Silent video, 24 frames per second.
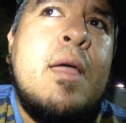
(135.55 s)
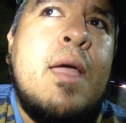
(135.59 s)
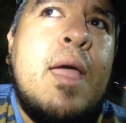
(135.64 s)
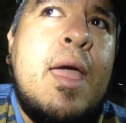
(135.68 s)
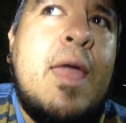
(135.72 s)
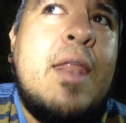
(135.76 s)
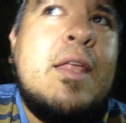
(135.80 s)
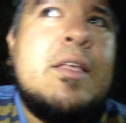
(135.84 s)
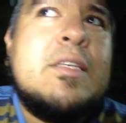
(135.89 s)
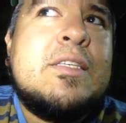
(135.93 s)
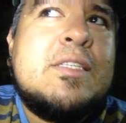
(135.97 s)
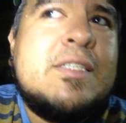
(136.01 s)

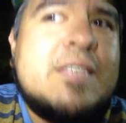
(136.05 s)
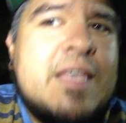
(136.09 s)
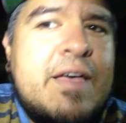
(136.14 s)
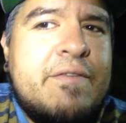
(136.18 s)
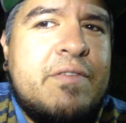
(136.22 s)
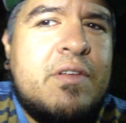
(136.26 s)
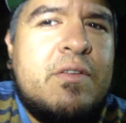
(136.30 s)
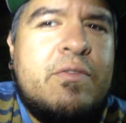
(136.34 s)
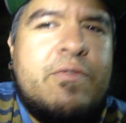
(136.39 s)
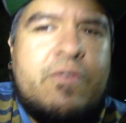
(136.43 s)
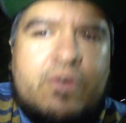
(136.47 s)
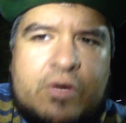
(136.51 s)
And at
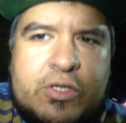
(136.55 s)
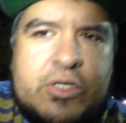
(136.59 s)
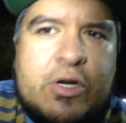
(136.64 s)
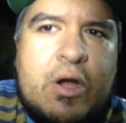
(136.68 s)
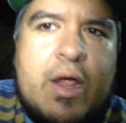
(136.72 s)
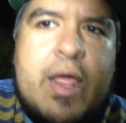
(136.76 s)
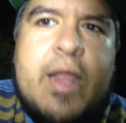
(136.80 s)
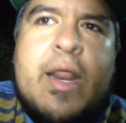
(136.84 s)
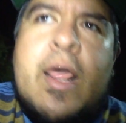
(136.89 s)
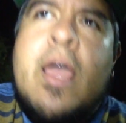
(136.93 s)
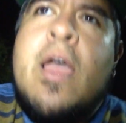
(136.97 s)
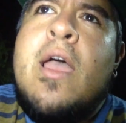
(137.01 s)
seven, first
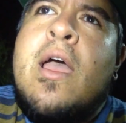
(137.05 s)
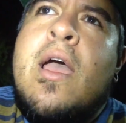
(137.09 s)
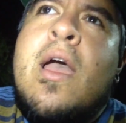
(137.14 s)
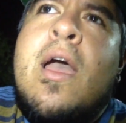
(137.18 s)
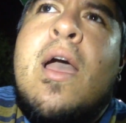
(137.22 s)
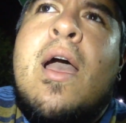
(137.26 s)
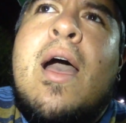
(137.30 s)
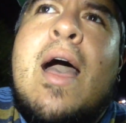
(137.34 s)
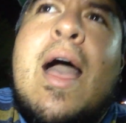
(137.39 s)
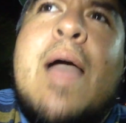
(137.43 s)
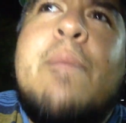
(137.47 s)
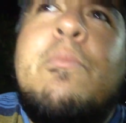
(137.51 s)
grade,
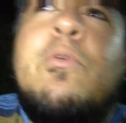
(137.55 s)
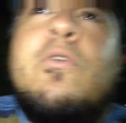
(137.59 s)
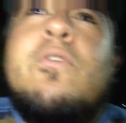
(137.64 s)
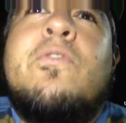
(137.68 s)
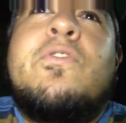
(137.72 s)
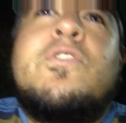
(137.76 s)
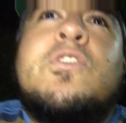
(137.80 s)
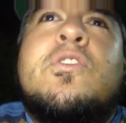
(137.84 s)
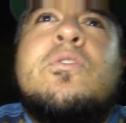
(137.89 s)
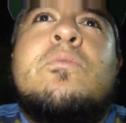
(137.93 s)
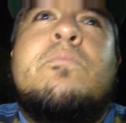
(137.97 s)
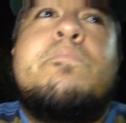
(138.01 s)
I
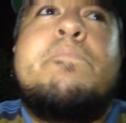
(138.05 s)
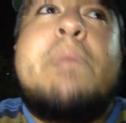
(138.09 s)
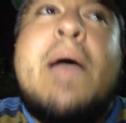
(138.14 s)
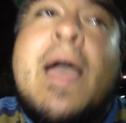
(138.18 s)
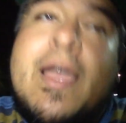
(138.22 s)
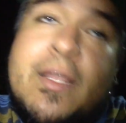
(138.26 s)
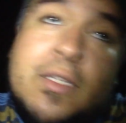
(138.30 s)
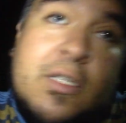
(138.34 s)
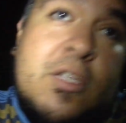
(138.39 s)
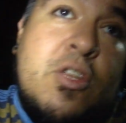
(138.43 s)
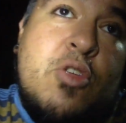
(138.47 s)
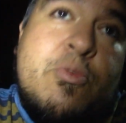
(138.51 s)
moved
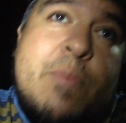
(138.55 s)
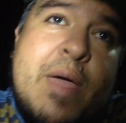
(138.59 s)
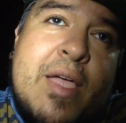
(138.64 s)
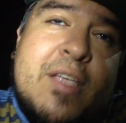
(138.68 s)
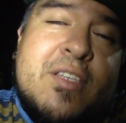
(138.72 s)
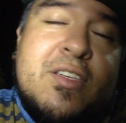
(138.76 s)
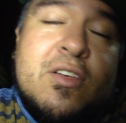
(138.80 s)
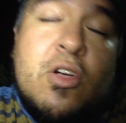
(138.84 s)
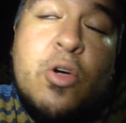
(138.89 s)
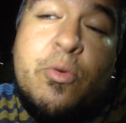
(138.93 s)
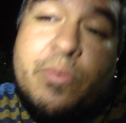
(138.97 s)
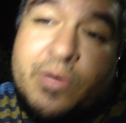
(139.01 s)
back to New
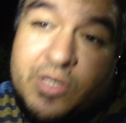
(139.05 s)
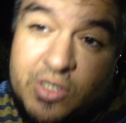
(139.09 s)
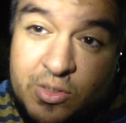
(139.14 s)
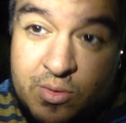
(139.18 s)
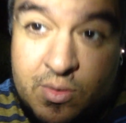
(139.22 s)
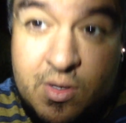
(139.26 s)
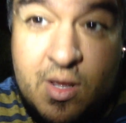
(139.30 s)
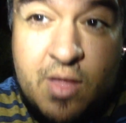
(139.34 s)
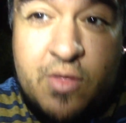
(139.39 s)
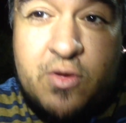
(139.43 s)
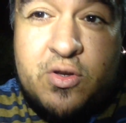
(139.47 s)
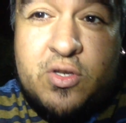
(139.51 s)
Mexico, but to
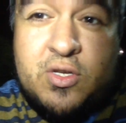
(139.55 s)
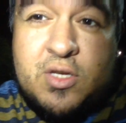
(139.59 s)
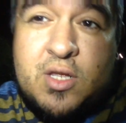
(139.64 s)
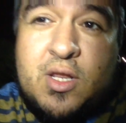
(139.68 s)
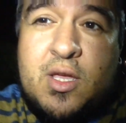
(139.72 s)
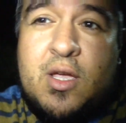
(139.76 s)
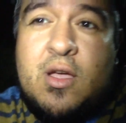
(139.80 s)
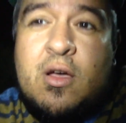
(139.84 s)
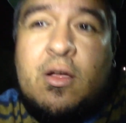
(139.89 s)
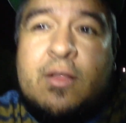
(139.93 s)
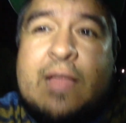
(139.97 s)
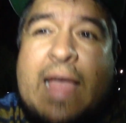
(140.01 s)
another
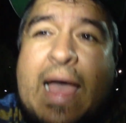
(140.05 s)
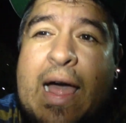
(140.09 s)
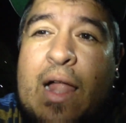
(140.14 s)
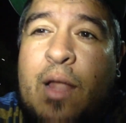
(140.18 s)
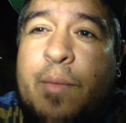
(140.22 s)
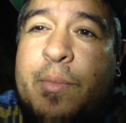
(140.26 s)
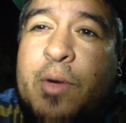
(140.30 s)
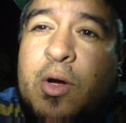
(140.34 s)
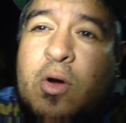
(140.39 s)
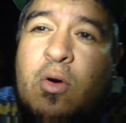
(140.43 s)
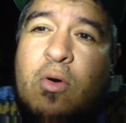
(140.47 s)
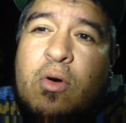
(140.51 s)
city called
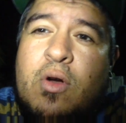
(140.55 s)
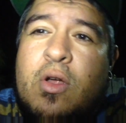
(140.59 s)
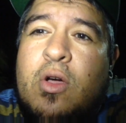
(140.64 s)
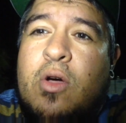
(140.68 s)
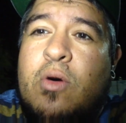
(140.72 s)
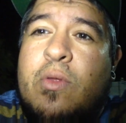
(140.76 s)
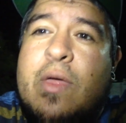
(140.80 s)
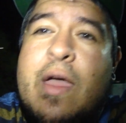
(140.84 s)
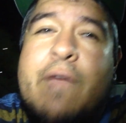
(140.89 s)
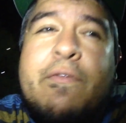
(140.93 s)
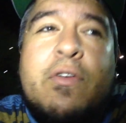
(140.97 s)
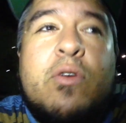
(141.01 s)

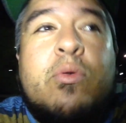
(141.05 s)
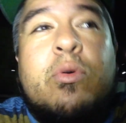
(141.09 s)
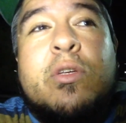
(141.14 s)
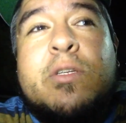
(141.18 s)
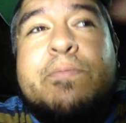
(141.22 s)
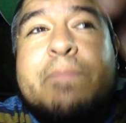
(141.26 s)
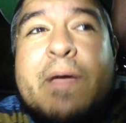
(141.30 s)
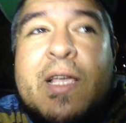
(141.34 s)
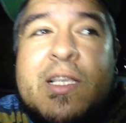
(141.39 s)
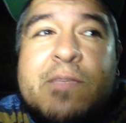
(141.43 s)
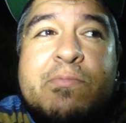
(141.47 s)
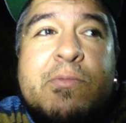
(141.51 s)
Alamogordo. They have a cool
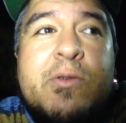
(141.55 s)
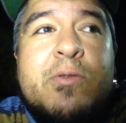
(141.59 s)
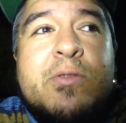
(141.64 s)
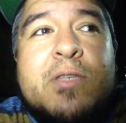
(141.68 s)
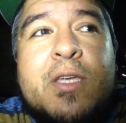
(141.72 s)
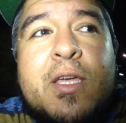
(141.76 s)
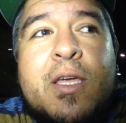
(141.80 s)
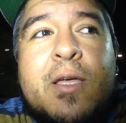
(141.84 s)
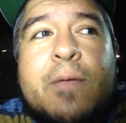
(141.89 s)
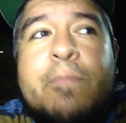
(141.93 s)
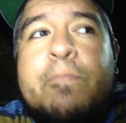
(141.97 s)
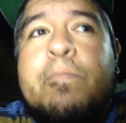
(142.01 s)
space
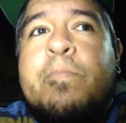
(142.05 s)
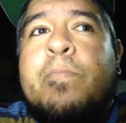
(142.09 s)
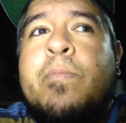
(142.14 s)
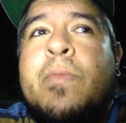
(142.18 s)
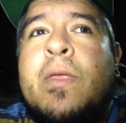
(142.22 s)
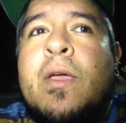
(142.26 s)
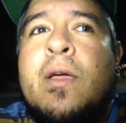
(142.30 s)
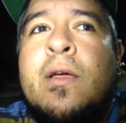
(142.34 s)
museum.